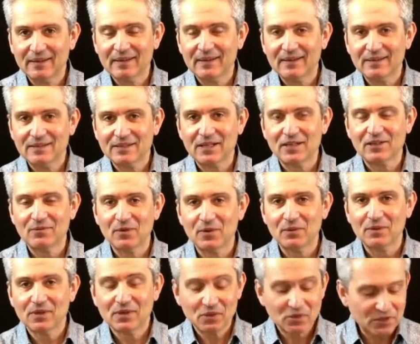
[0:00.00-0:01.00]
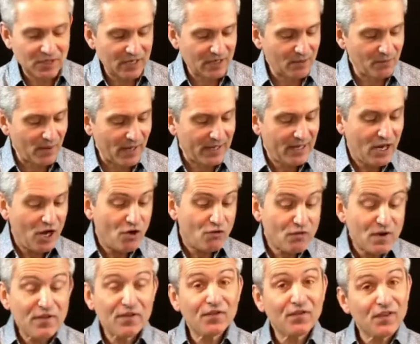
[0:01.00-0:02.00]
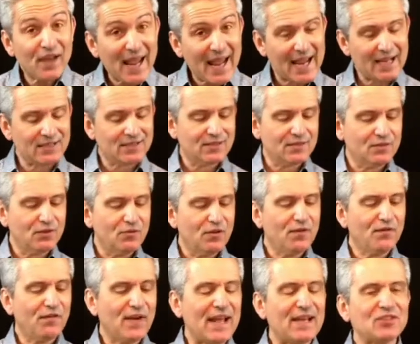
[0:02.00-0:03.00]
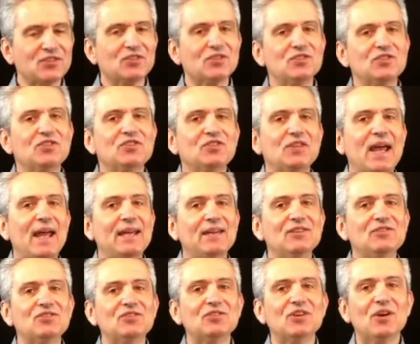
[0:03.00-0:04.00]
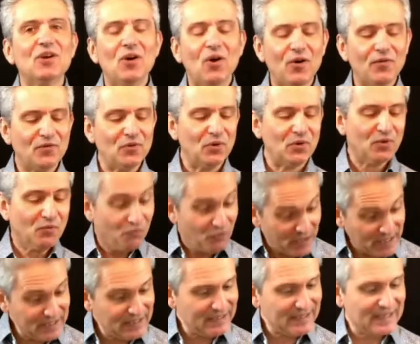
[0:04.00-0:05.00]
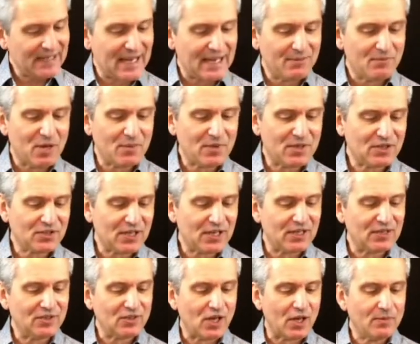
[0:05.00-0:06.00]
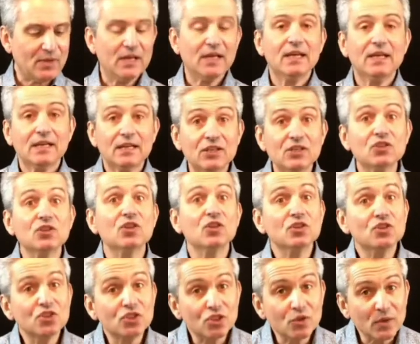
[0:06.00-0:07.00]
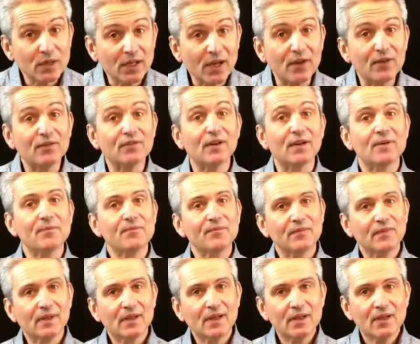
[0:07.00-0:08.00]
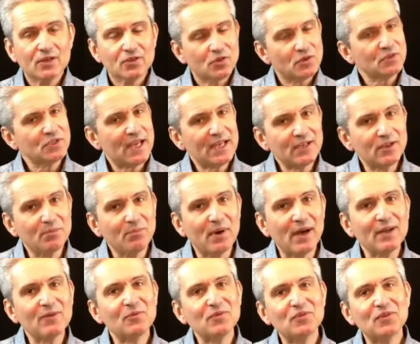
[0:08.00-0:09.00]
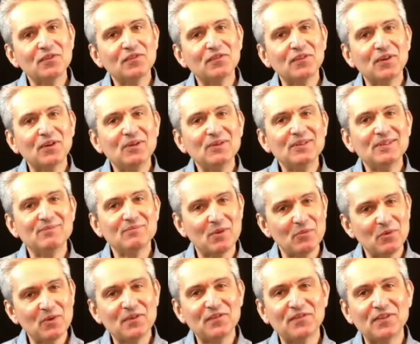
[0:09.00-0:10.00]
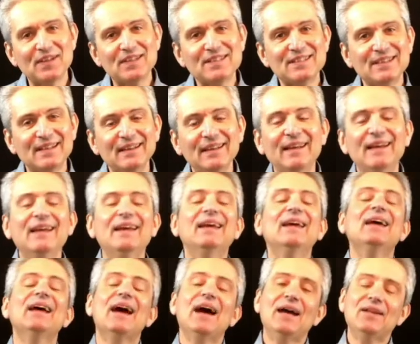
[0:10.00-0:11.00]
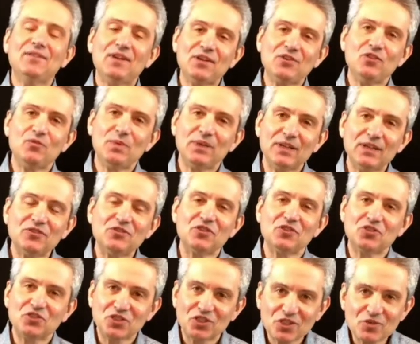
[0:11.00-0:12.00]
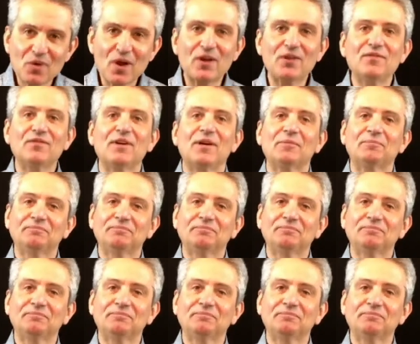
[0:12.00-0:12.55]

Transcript: Take a moment. You take a bite. Reflect. The reflection stage of your reading again, maybe a second time, is chewing over. So you take a bite with your food, remember we're feasting, and then you begin to chew over.